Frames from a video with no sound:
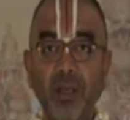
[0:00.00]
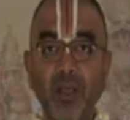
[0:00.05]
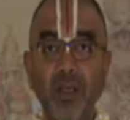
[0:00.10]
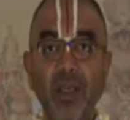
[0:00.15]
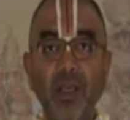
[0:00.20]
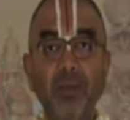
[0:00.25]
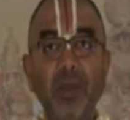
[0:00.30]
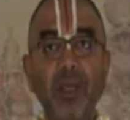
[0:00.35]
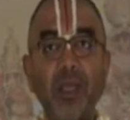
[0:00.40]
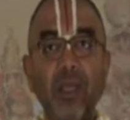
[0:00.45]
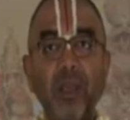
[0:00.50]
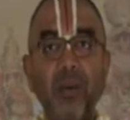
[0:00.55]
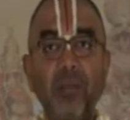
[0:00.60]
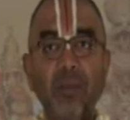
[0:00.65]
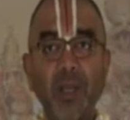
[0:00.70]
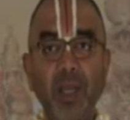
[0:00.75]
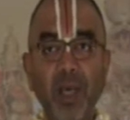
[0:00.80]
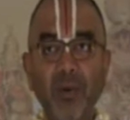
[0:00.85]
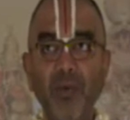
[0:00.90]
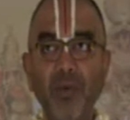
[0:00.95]
He
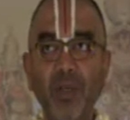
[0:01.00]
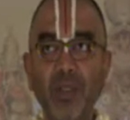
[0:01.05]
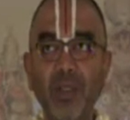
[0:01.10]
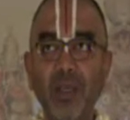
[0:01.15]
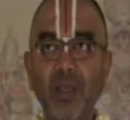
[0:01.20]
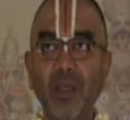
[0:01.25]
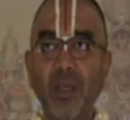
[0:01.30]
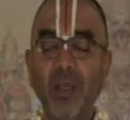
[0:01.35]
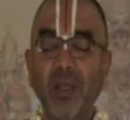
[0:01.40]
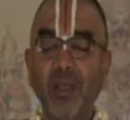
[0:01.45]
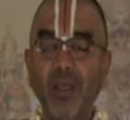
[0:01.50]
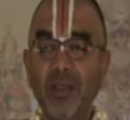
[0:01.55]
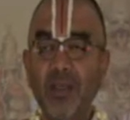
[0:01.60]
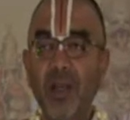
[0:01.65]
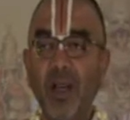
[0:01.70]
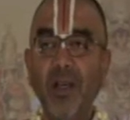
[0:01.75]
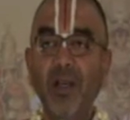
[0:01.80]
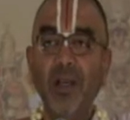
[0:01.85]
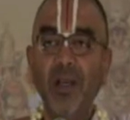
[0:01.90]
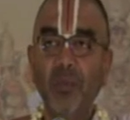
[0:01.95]
became nervous. He
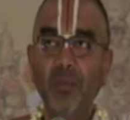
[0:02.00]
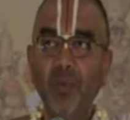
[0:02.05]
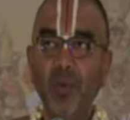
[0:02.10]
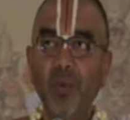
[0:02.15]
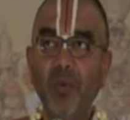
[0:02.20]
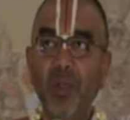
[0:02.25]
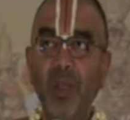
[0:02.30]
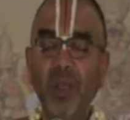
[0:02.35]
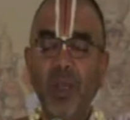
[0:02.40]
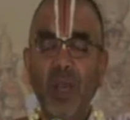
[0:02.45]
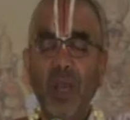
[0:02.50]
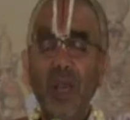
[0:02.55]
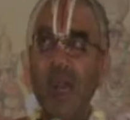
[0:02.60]
started moving.